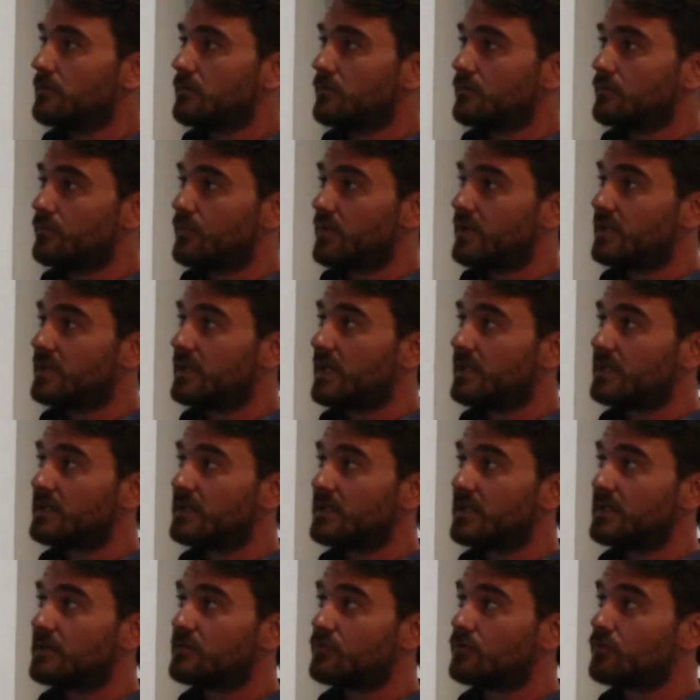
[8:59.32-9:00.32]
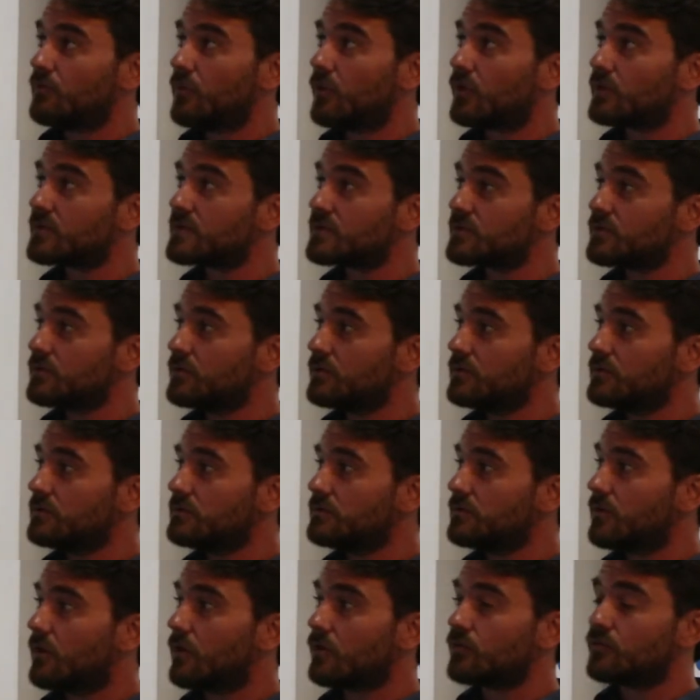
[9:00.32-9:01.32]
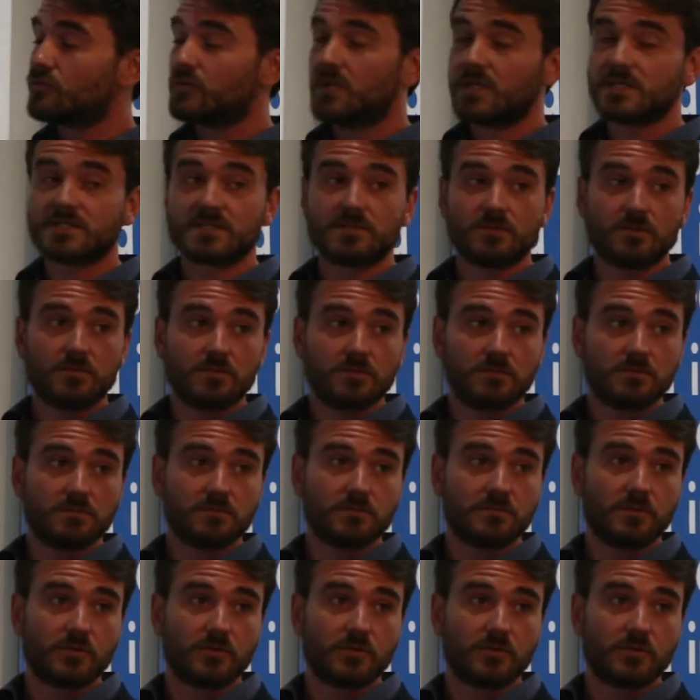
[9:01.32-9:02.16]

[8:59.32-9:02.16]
Will that lead to more snow or to less snow?